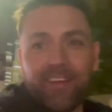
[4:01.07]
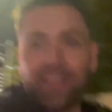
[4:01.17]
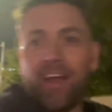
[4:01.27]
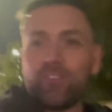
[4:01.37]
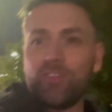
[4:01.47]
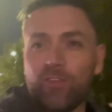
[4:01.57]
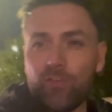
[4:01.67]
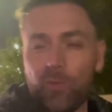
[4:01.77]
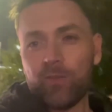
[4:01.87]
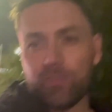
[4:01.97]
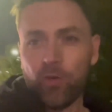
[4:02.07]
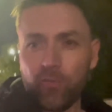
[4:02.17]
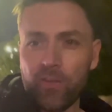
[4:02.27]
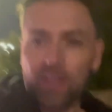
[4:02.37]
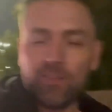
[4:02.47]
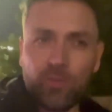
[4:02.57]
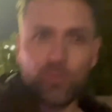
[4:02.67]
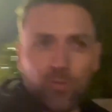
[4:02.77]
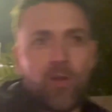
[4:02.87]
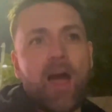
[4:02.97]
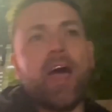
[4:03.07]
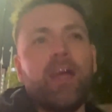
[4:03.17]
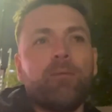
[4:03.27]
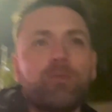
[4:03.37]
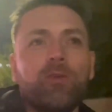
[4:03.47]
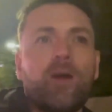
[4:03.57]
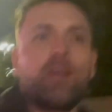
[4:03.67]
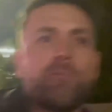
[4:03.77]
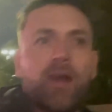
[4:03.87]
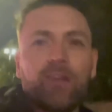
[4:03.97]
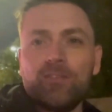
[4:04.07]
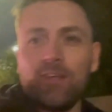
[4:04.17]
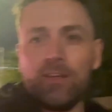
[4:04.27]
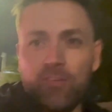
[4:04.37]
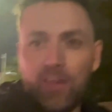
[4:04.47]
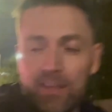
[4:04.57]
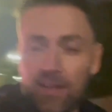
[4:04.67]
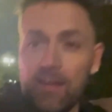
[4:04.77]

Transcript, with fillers: Guys, cheers for watching. Don't forget to subscribe to Adam Mattis TV.